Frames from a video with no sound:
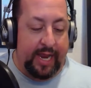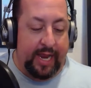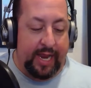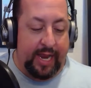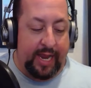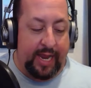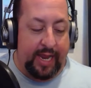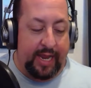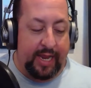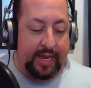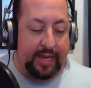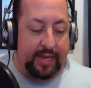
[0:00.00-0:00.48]

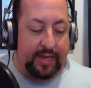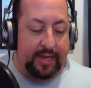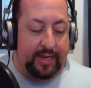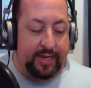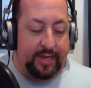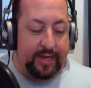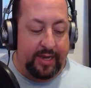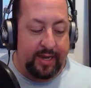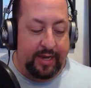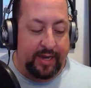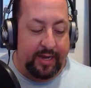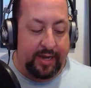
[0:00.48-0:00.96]
and
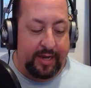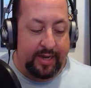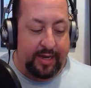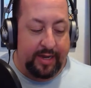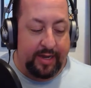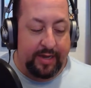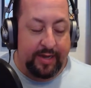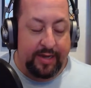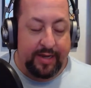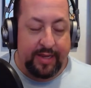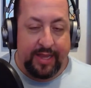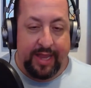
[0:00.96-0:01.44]

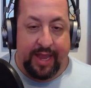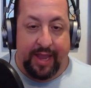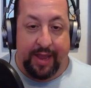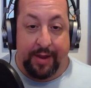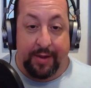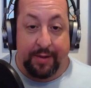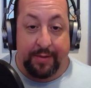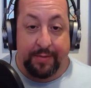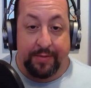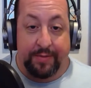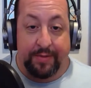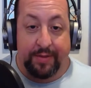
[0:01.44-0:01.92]

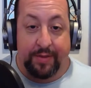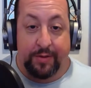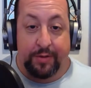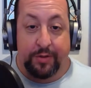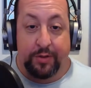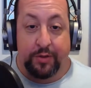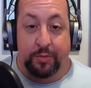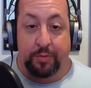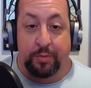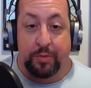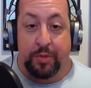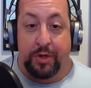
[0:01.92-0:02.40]
yeah,
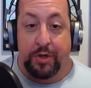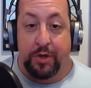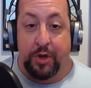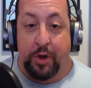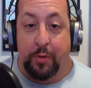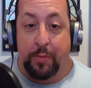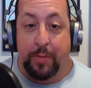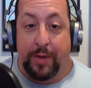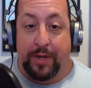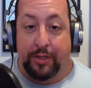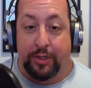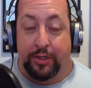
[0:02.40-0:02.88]
there's been no
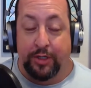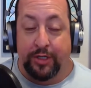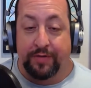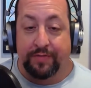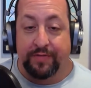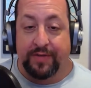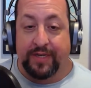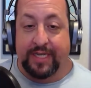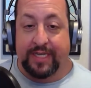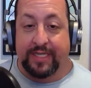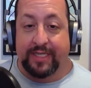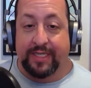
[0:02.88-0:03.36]
mention
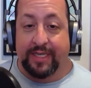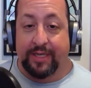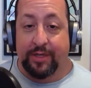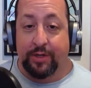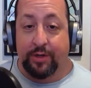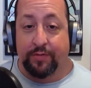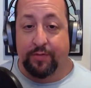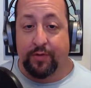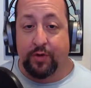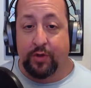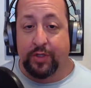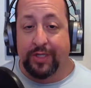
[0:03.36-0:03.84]
of DC
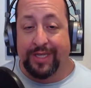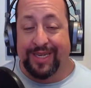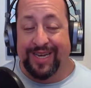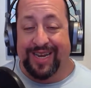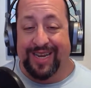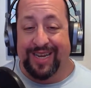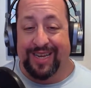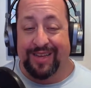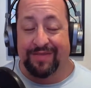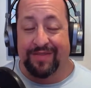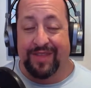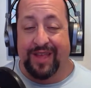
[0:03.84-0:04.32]
Universe in
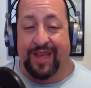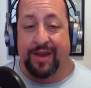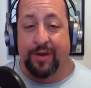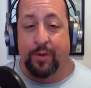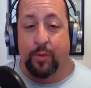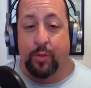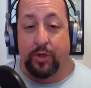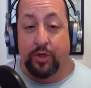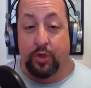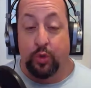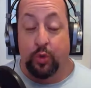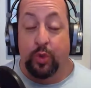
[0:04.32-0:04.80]
any of that,
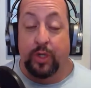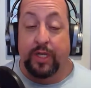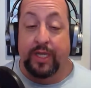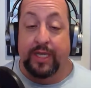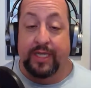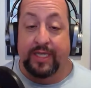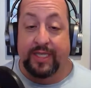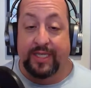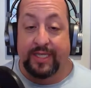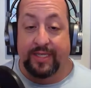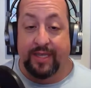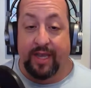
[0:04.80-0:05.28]
which really
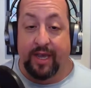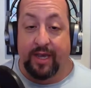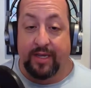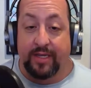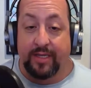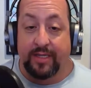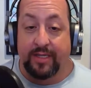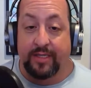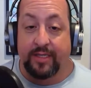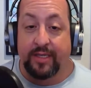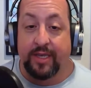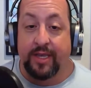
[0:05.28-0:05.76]

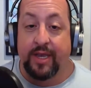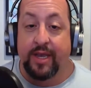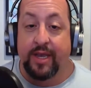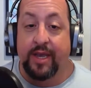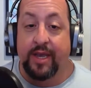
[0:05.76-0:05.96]
sucks,